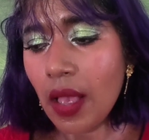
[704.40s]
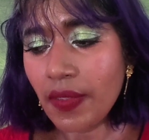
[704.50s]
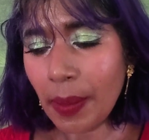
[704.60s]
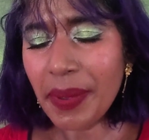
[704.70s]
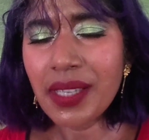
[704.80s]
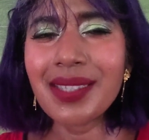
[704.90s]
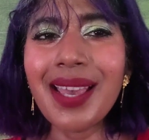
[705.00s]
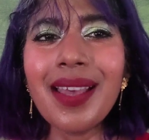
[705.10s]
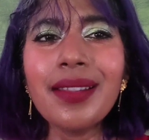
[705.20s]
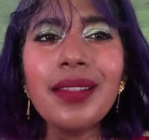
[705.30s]
That being
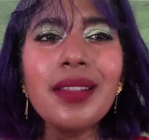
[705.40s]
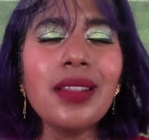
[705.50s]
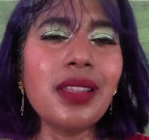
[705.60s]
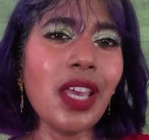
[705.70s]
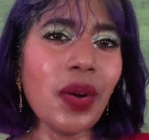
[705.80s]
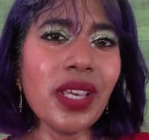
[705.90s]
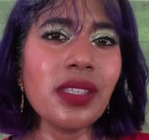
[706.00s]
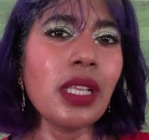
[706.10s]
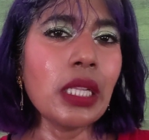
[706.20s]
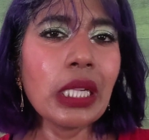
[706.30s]
said, there
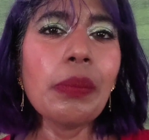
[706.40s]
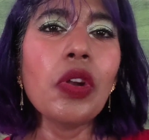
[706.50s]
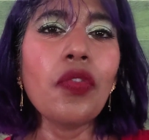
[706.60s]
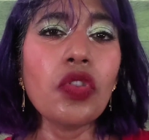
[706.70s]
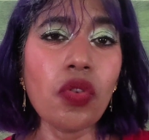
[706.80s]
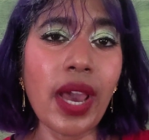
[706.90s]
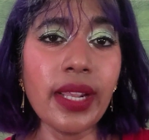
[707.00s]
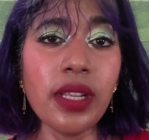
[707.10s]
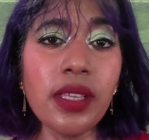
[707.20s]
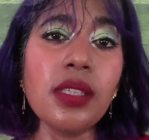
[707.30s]
is a little bit of
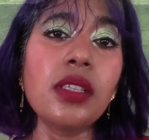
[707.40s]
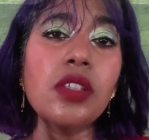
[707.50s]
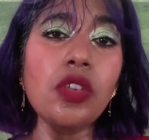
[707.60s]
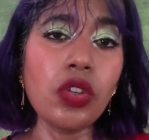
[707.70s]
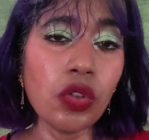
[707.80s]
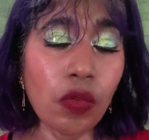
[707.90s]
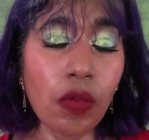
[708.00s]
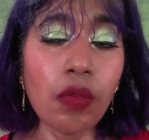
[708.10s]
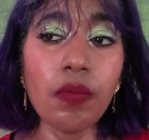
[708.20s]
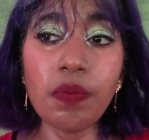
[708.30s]
dryness, so
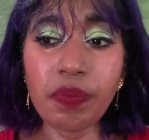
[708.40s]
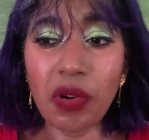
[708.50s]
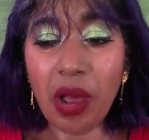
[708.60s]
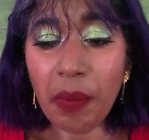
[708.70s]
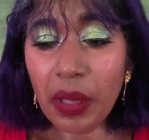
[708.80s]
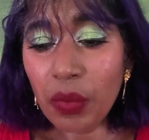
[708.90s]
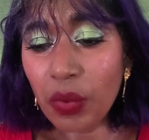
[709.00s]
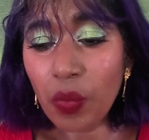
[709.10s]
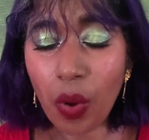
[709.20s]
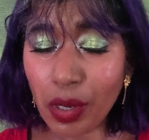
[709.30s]
you probably
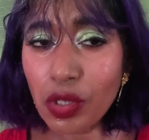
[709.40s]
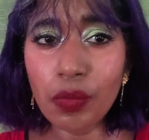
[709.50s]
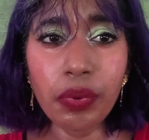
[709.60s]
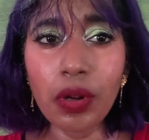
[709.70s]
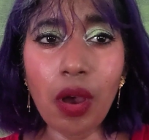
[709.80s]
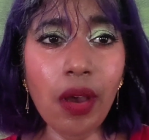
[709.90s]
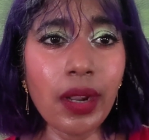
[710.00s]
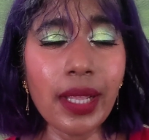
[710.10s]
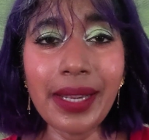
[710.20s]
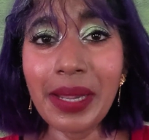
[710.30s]
would want to put on
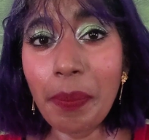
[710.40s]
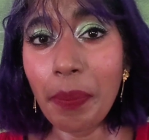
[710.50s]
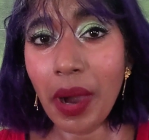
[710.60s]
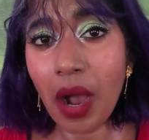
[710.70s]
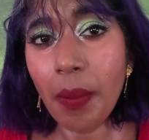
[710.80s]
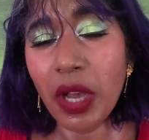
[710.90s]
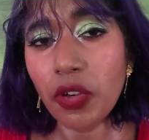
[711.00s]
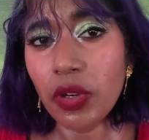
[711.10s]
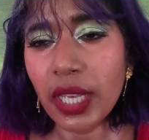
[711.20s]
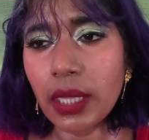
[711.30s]
a lip balm
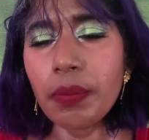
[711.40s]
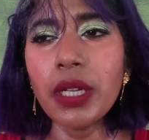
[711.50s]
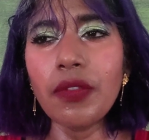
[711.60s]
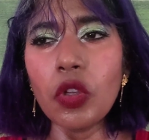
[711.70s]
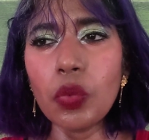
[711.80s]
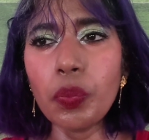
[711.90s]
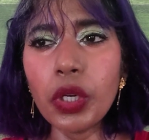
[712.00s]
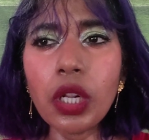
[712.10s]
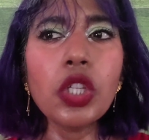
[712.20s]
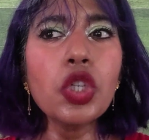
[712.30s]
underneath. But if you
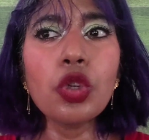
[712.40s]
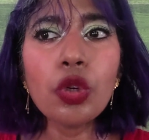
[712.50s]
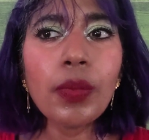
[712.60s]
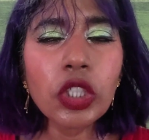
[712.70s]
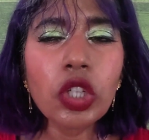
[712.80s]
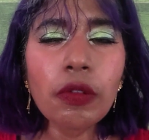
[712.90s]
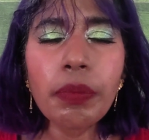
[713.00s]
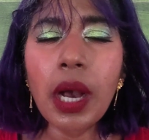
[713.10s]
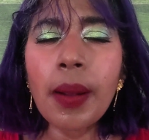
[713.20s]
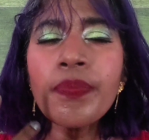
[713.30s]
put on too much lip
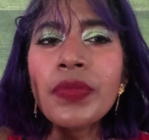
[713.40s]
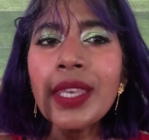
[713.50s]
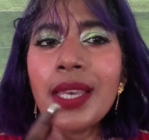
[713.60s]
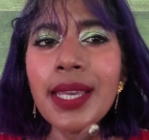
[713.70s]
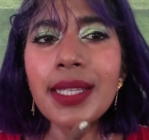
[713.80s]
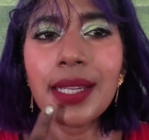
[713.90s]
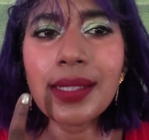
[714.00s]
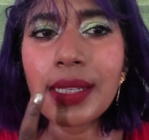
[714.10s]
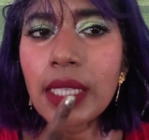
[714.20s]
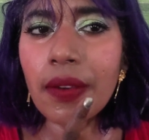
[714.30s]
balm, it
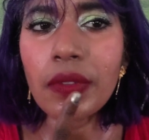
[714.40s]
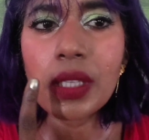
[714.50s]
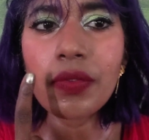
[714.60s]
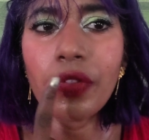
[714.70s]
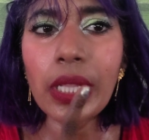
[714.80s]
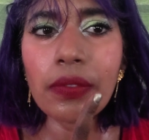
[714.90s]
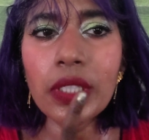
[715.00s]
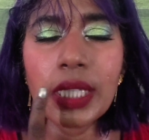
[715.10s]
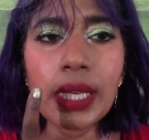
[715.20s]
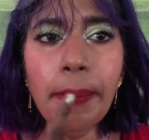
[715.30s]
doesn't give this
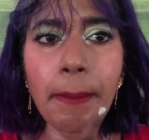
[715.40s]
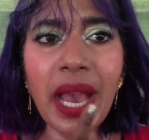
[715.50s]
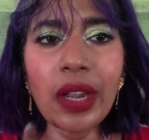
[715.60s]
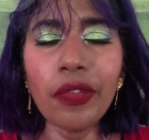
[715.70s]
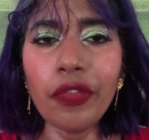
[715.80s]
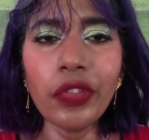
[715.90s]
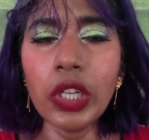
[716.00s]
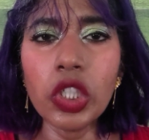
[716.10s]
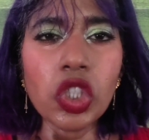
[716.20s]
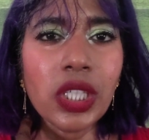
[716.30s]
velvety matte
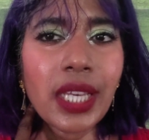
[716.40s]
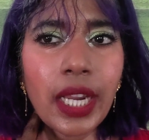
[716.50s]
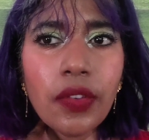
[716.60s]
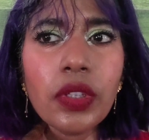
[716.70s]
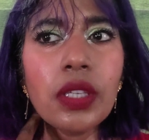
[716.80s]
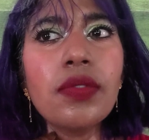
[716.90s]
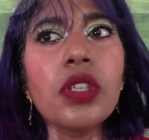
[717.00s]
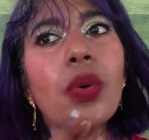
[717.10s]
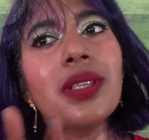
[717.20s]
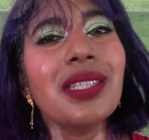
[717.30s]
finish. It kind of gives
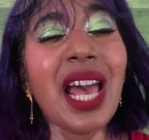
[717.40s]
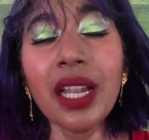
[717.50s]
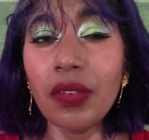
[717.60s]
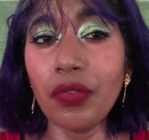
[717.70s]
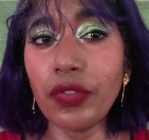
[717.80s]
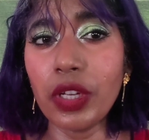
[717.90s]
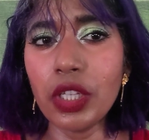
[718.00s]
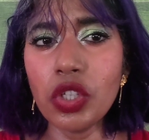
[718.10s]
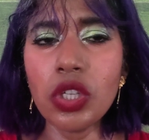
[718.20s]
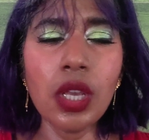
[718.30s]
you a satin
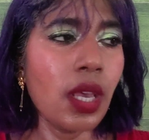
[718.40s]
finish.